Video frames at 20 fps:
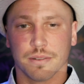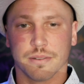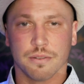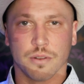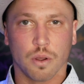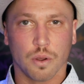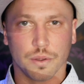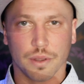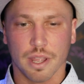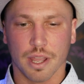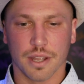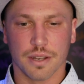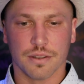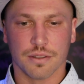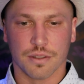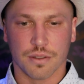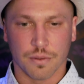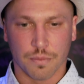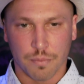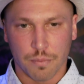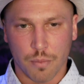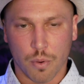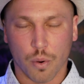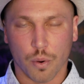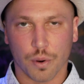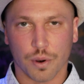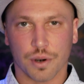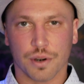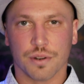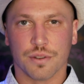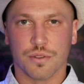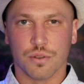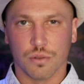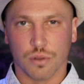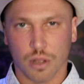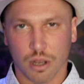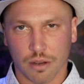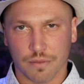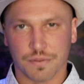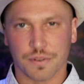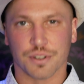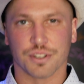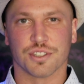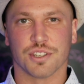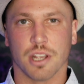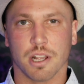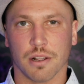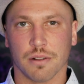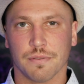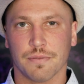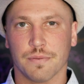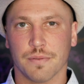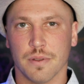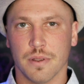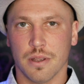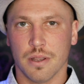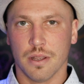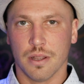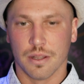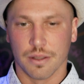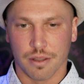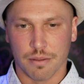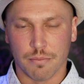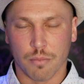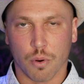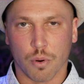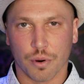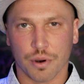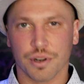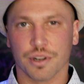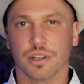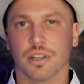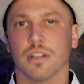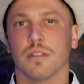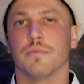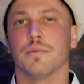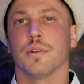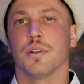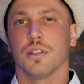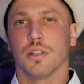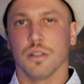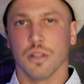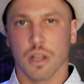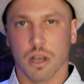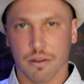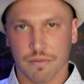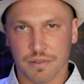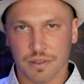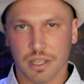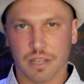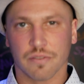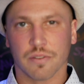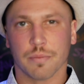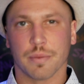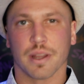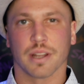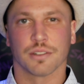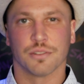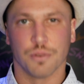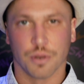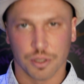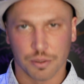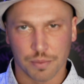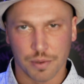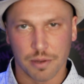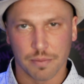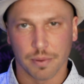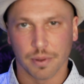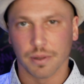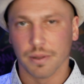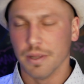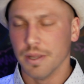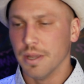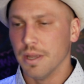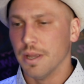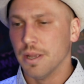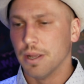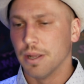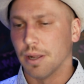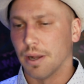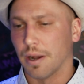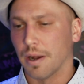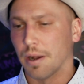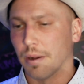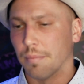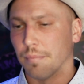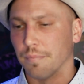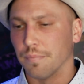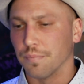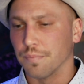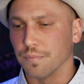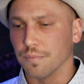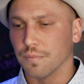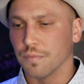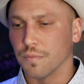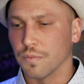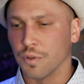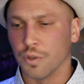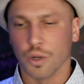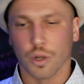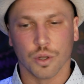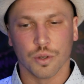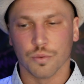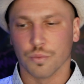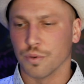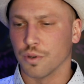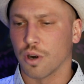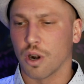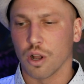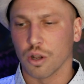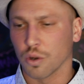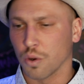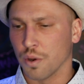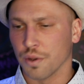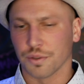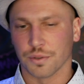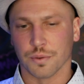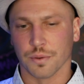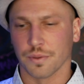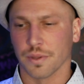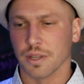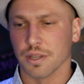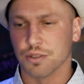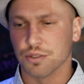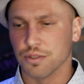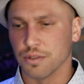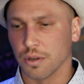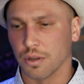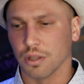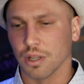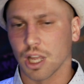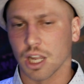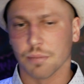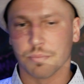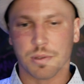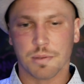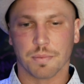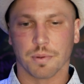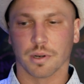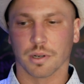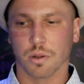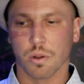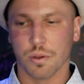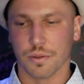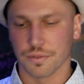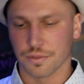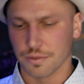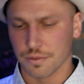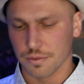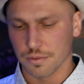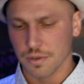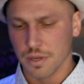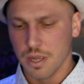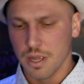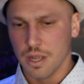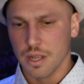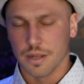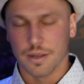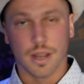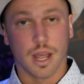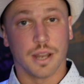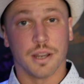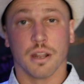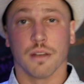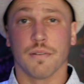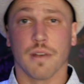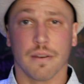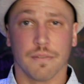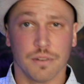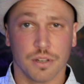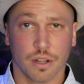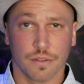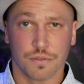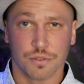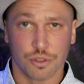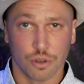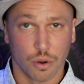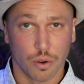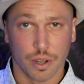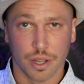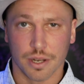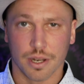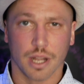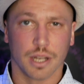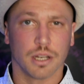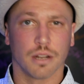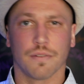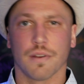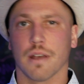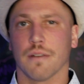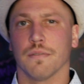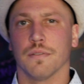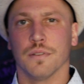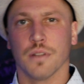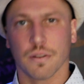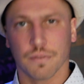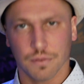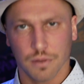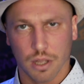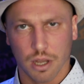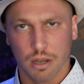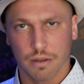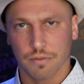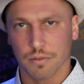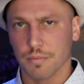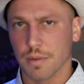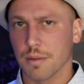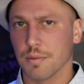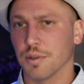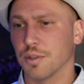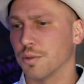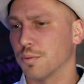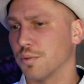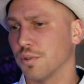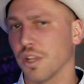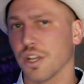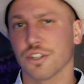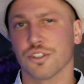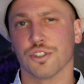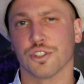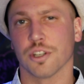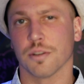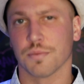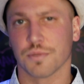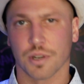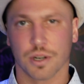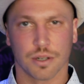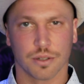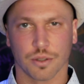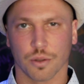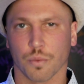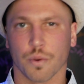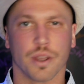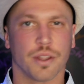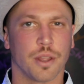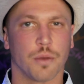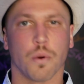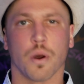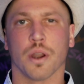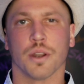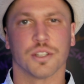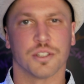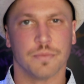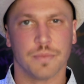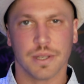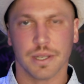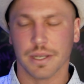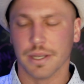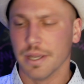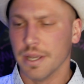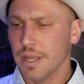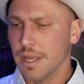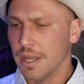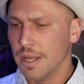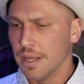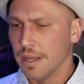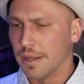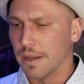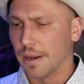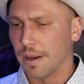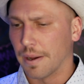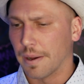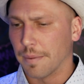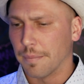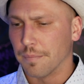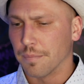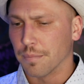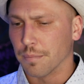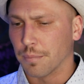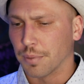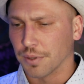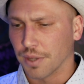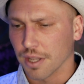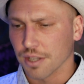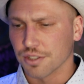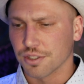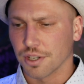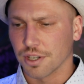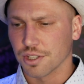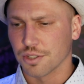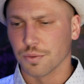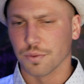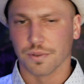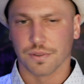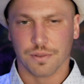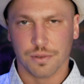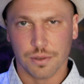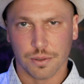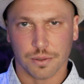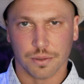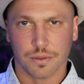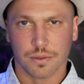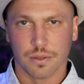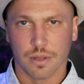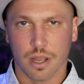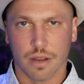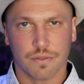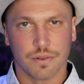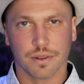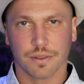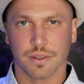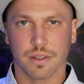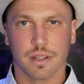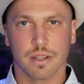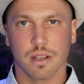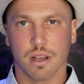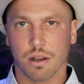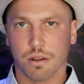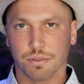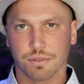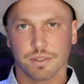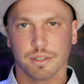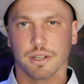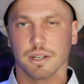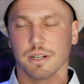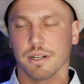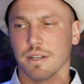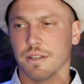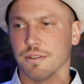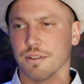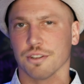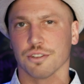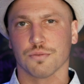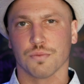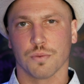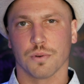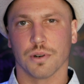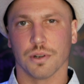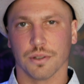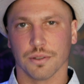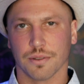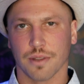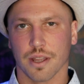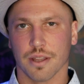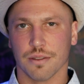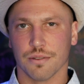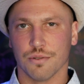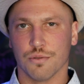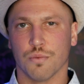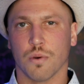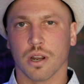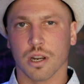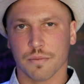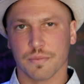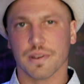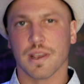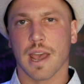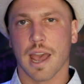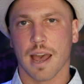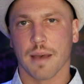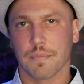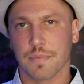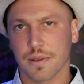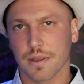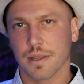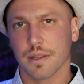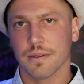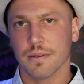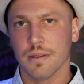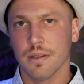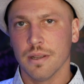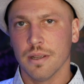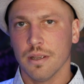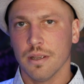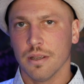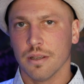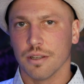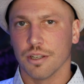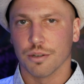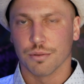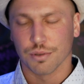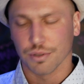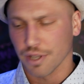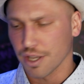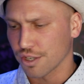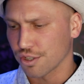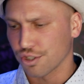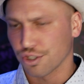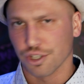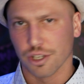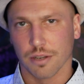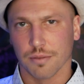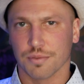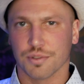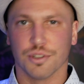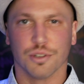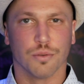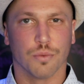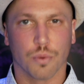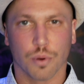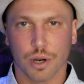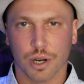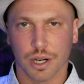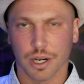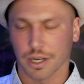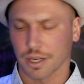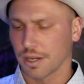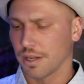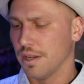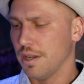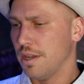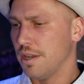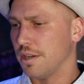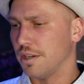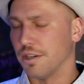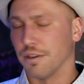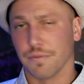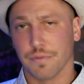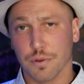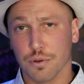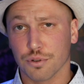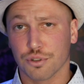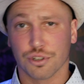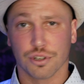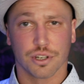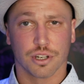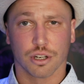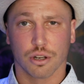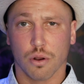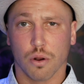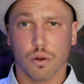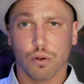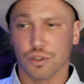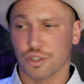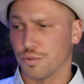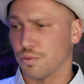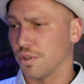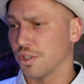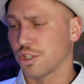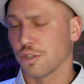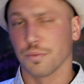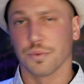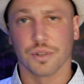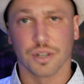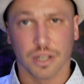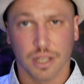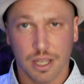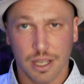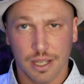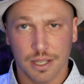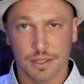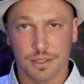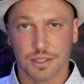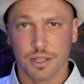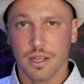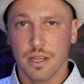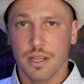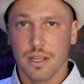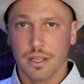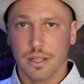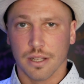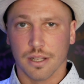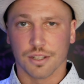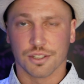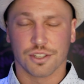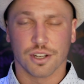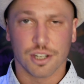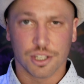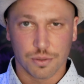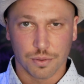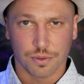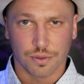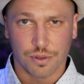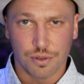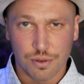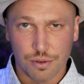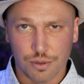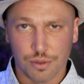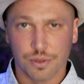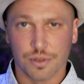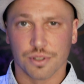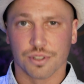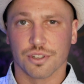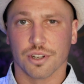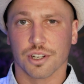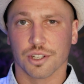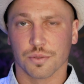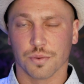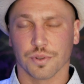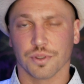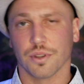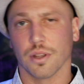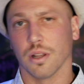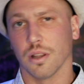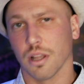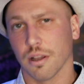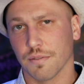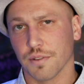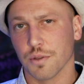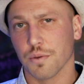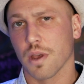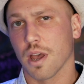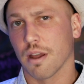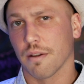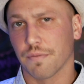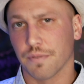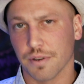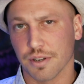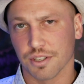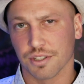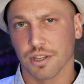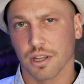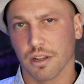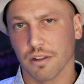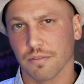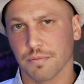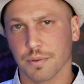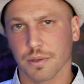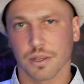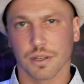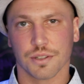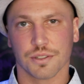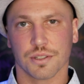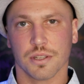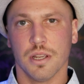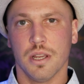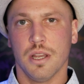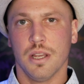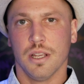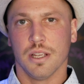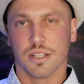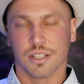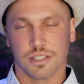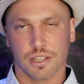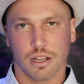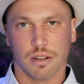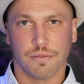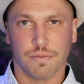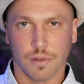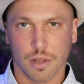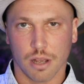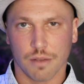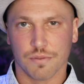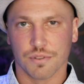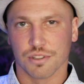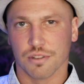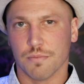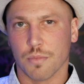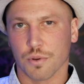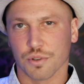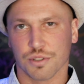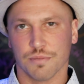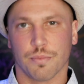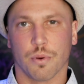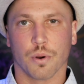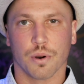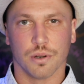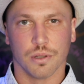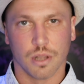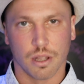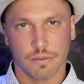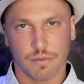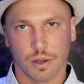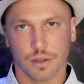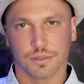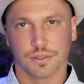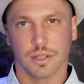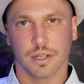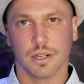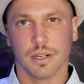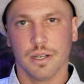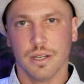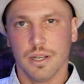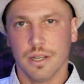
Know that the more you love yourself, the more you're going to be able to love and give it back to other people. We're all going through things. A lot of people are going through not having enough joy, not having enough love, or maybe their relationships aren't the way they want it to be. But that starts with you. Everything out there in this world that you want to be happy in, your relationships, your work, your future, your goals, your relationship with your kids, it starts with you, and it starts with the love that you have for yourself, because self-love is the most important love out there.